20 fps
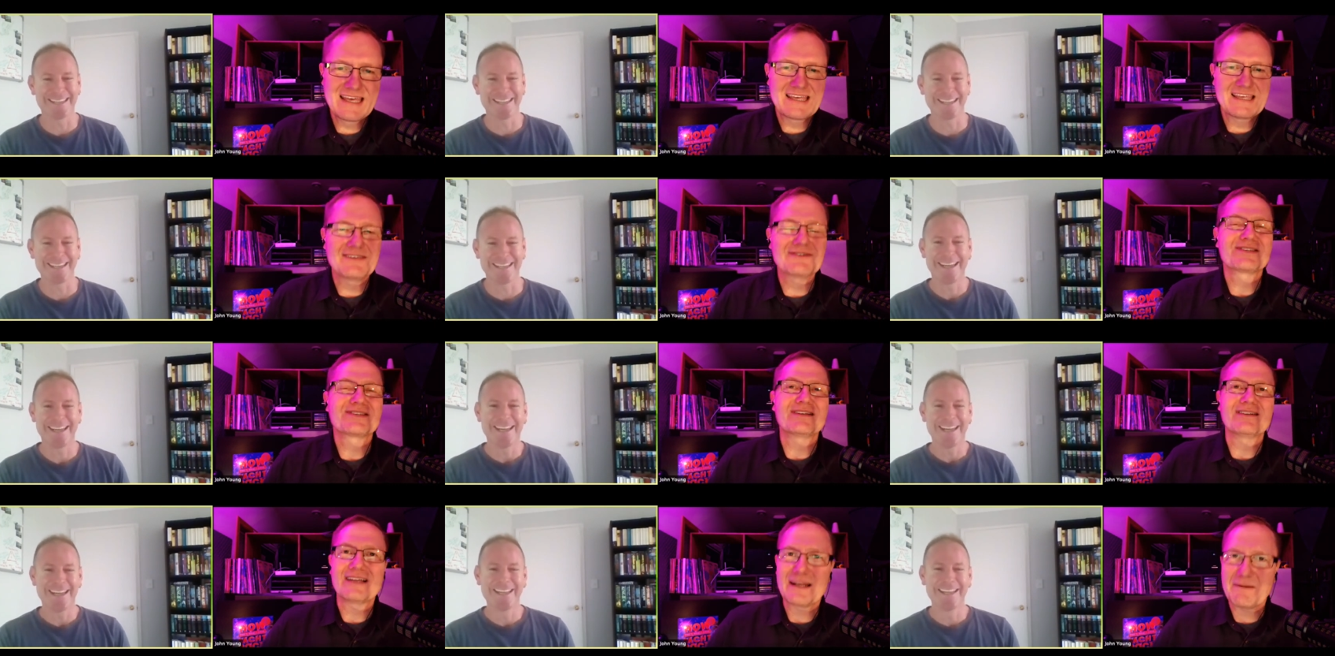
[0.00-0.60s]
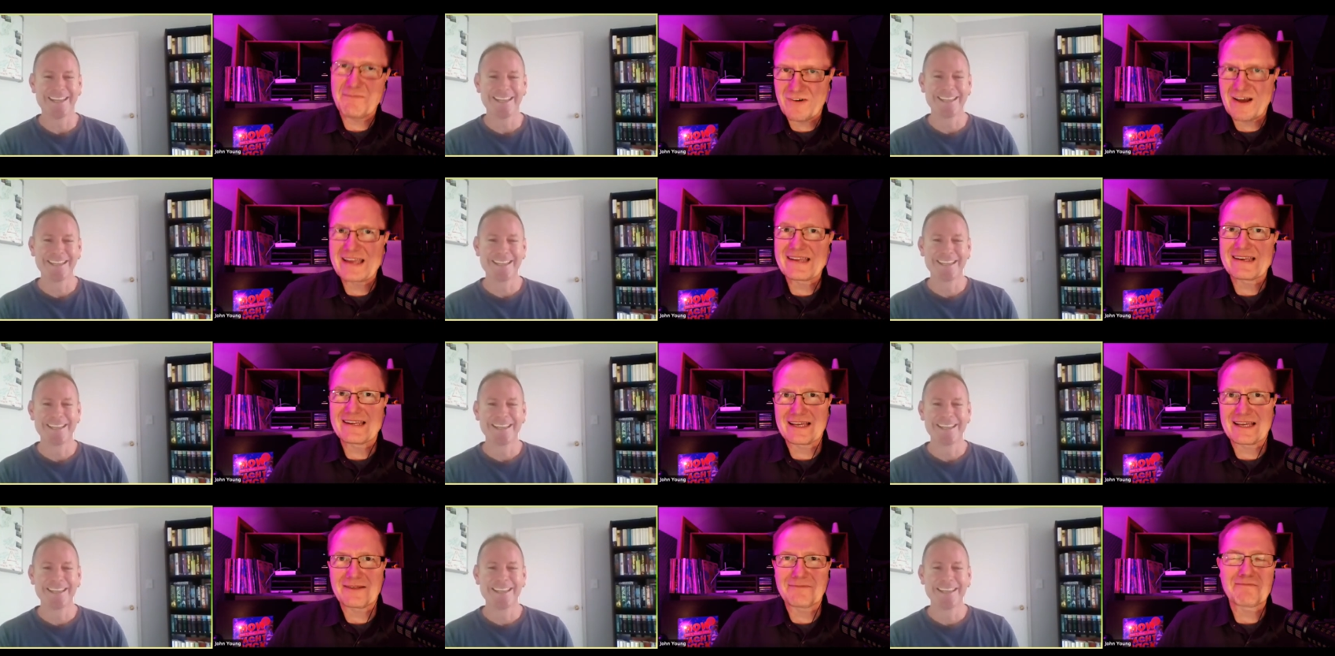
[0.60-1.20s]
Speaker 1: you still end up
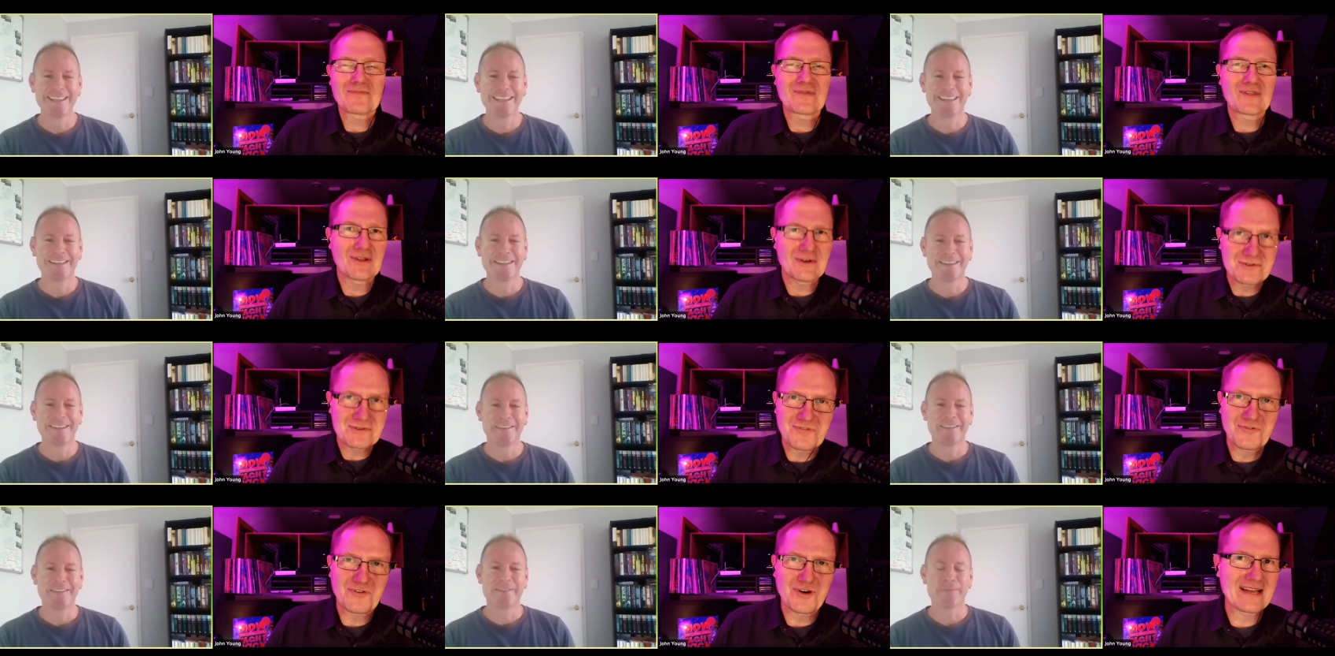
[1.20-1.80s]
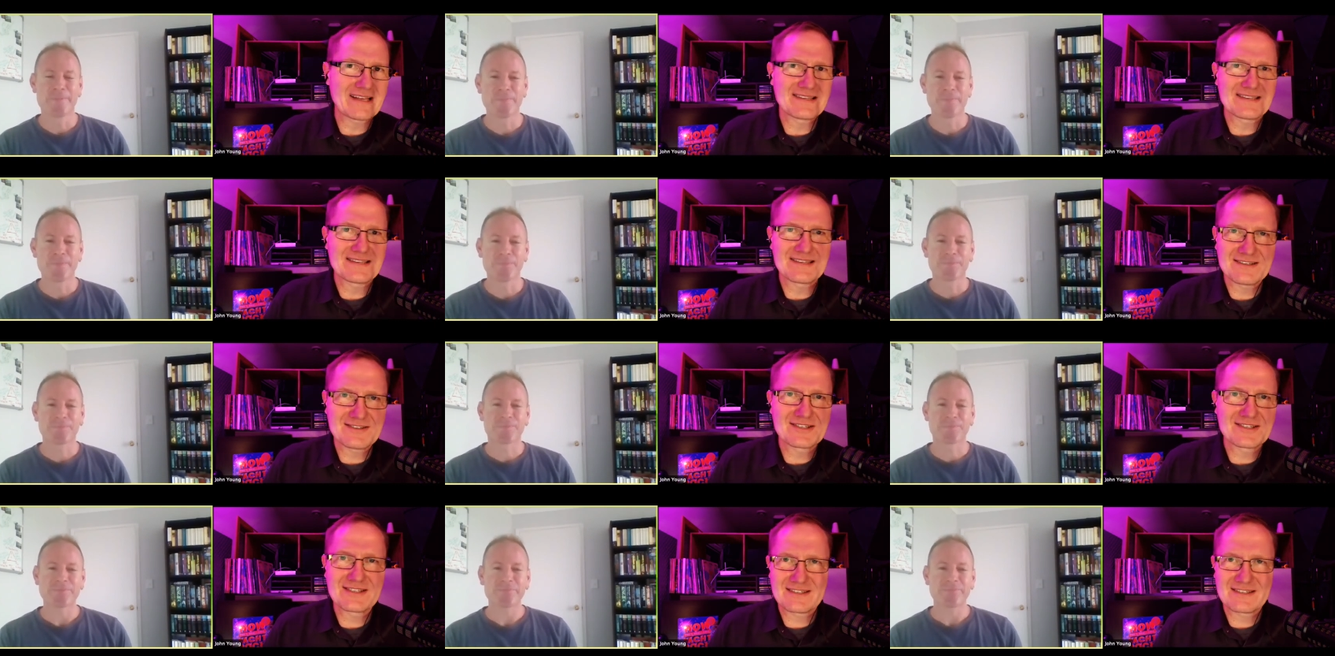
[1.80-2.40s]
finding those friends. You
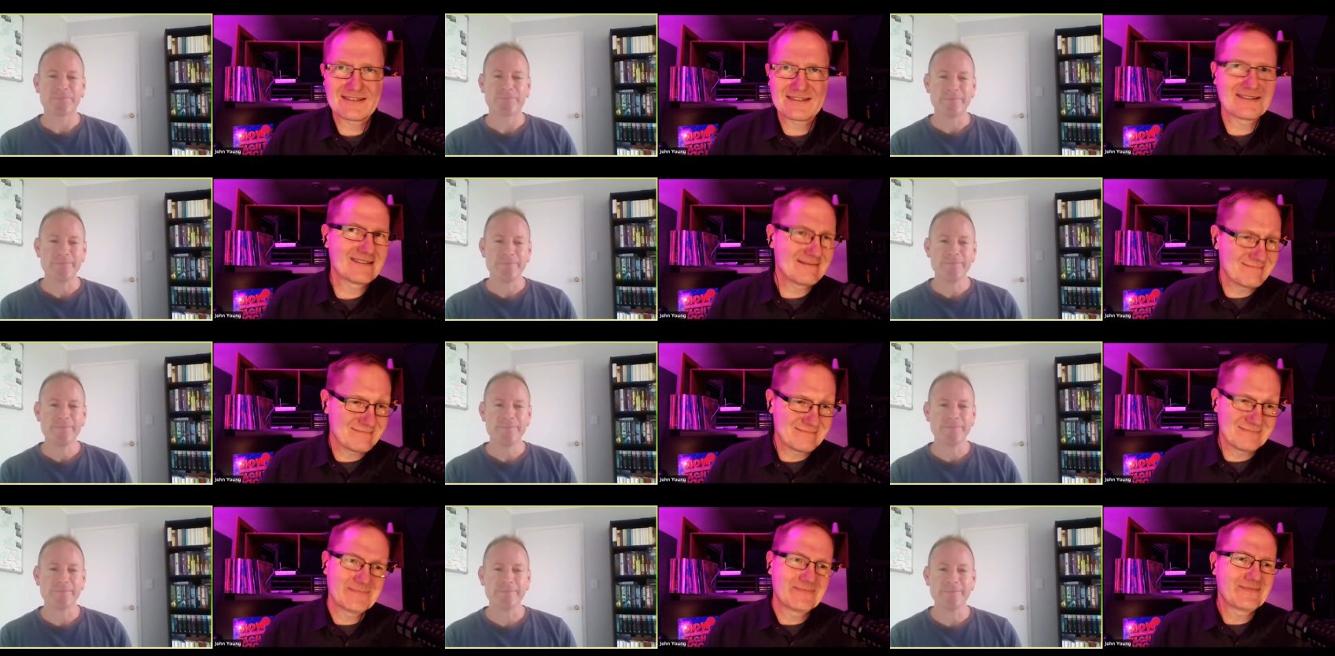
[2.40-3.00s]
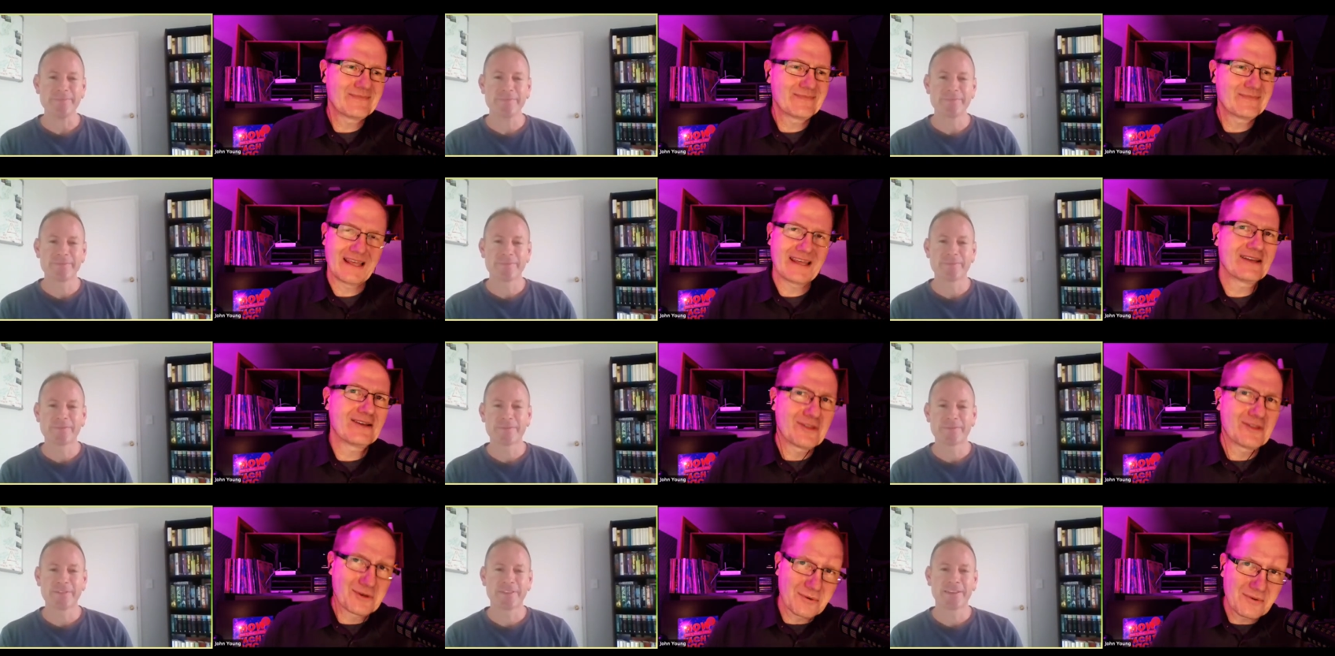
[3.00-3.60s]
just
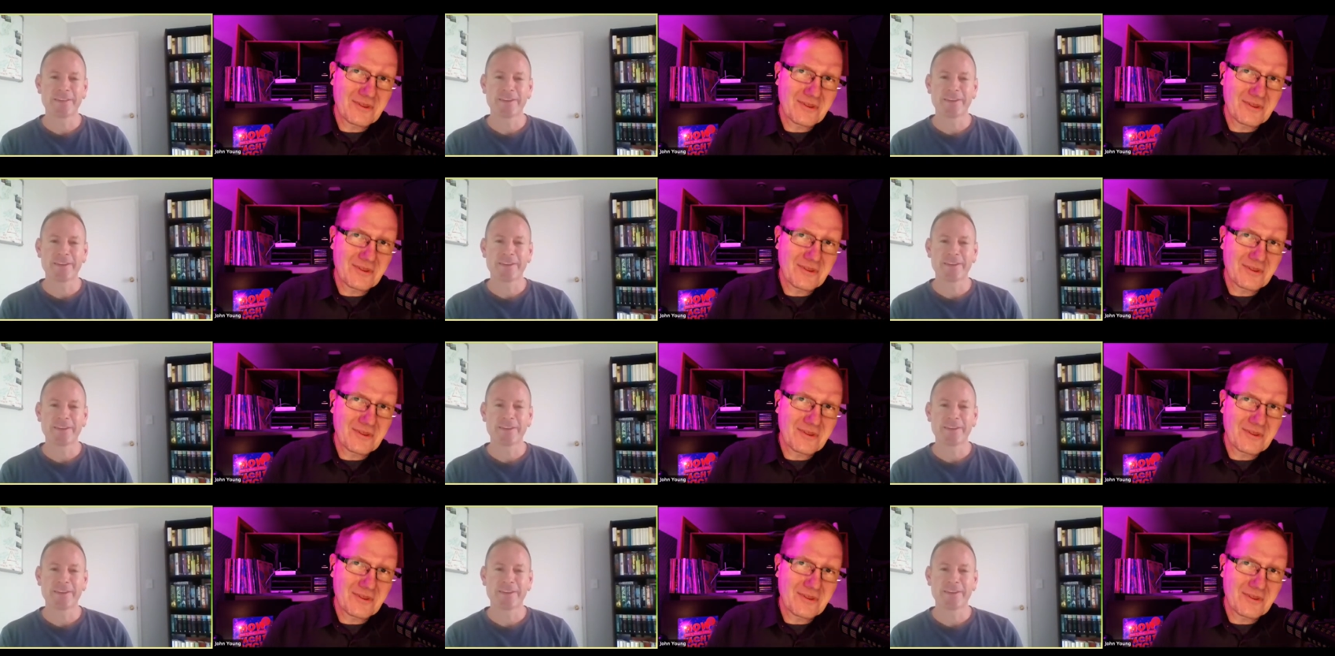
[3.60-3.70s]
through the